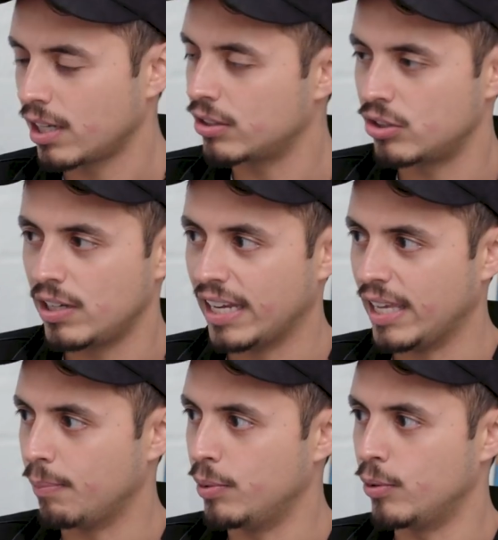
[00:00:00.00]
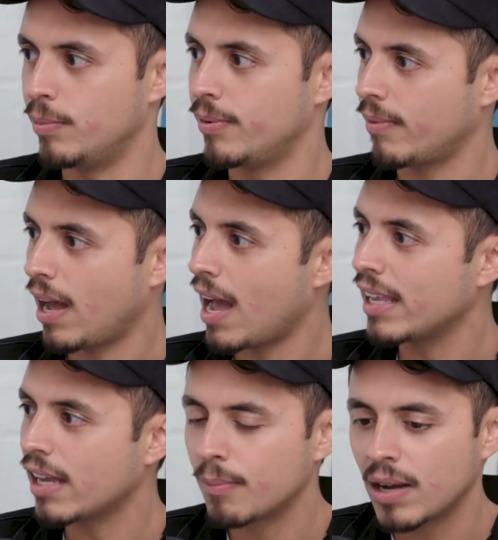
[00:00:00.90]
Doctor G, I can't poop.
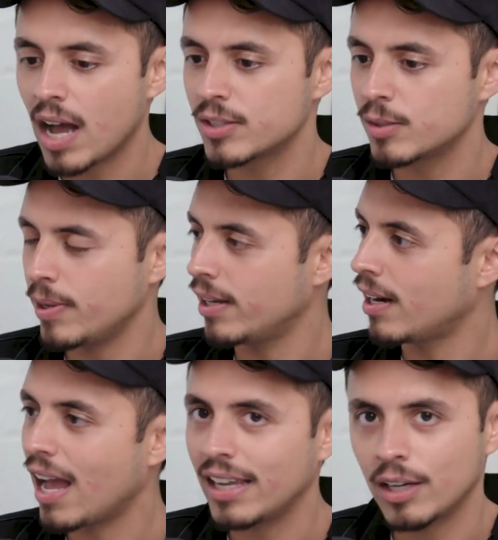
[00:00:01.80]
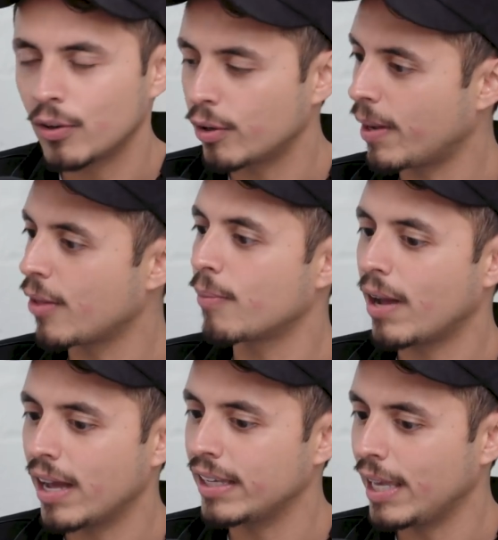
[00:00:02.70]
I, I'm constipated, I can't go to the bathroom,
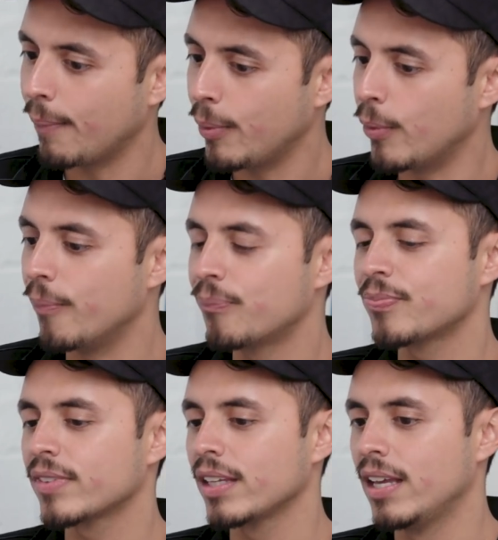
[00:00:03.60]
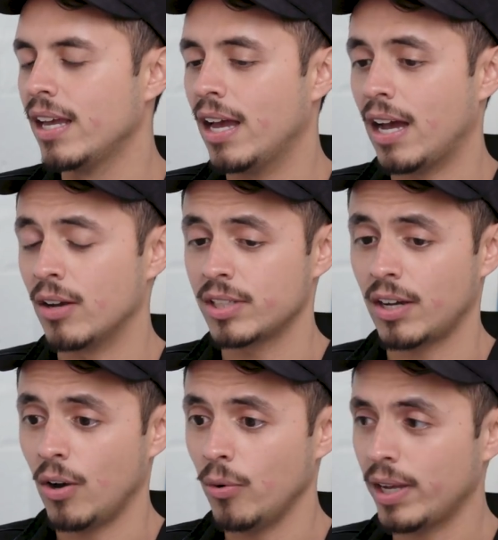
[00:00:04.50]
I can't poop. I was
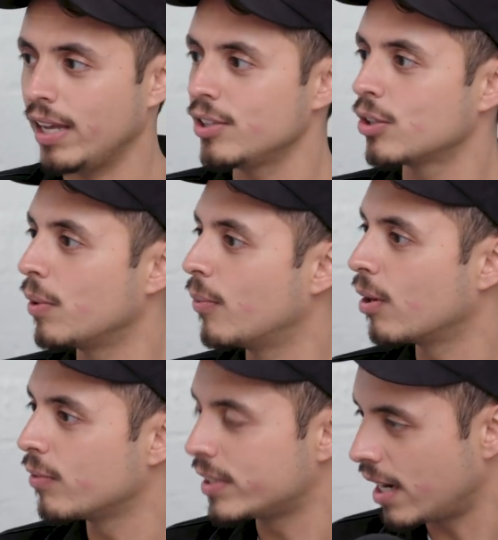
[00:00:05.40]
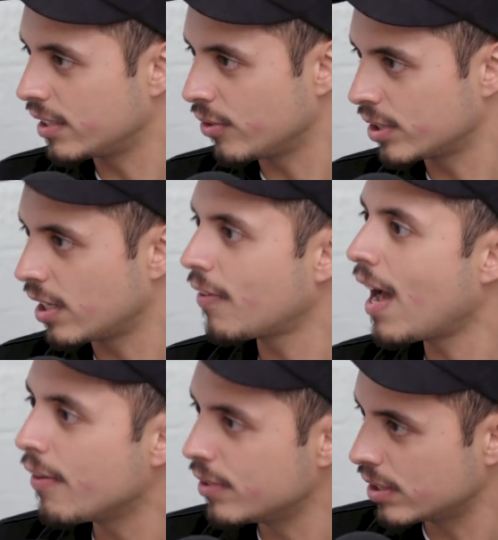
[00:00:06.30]
like, okay, so we went over dietary stuff.
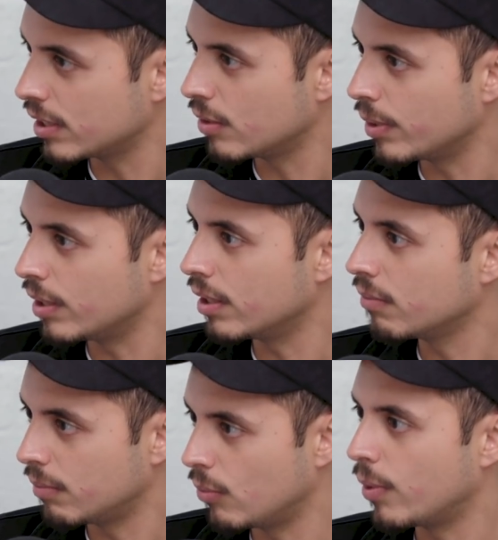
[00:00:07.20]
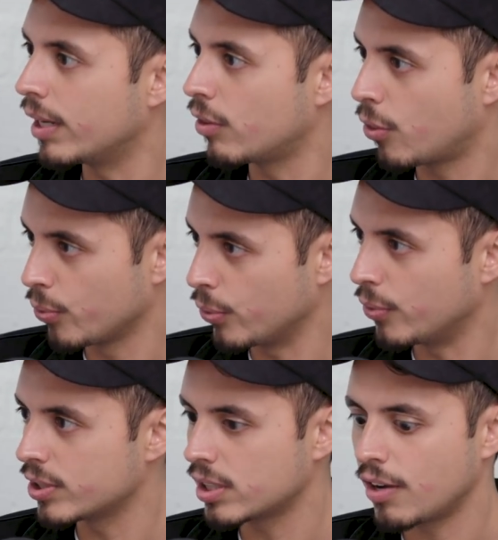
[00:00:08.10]
Obviously, we we went through
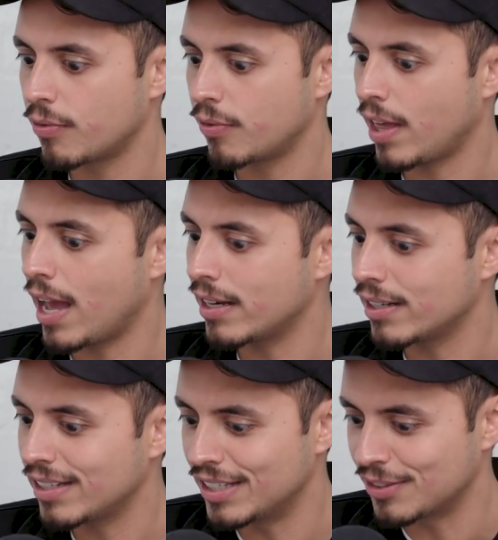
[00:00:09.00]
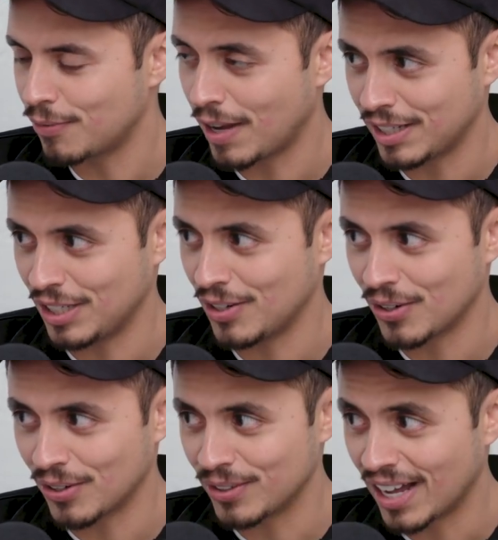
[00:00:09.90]
the stuff that is affecting
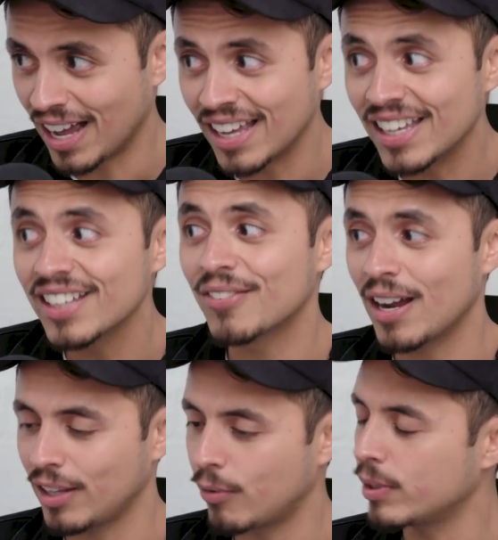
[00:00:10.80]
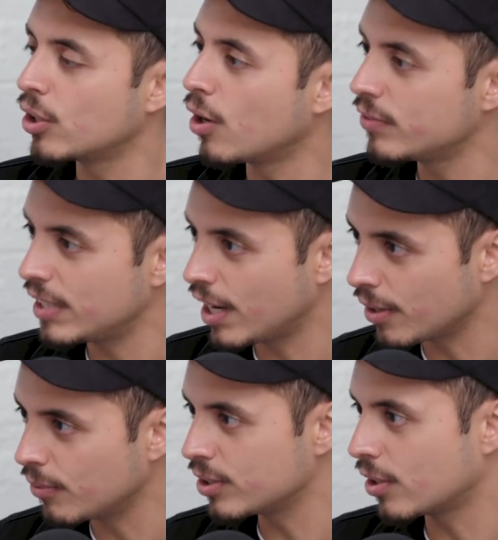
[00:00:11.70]
her diet, right? Like we took off
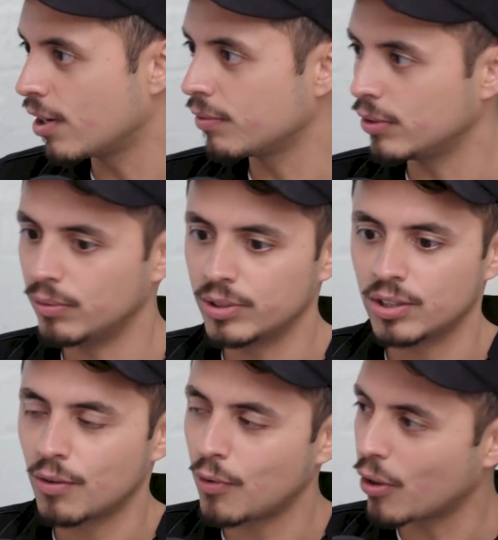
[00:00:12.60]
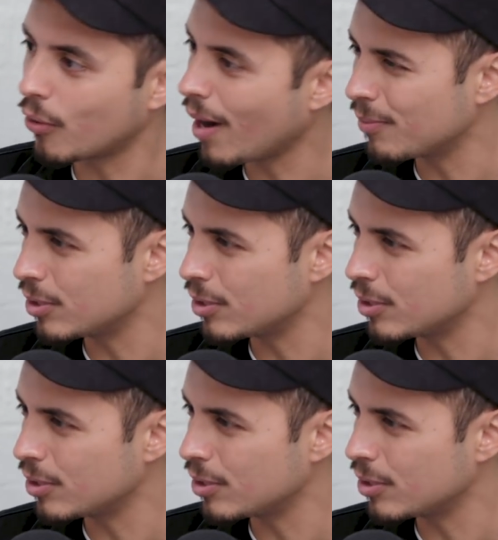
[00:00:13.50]
dairy, we took off gluten, we took off all the crap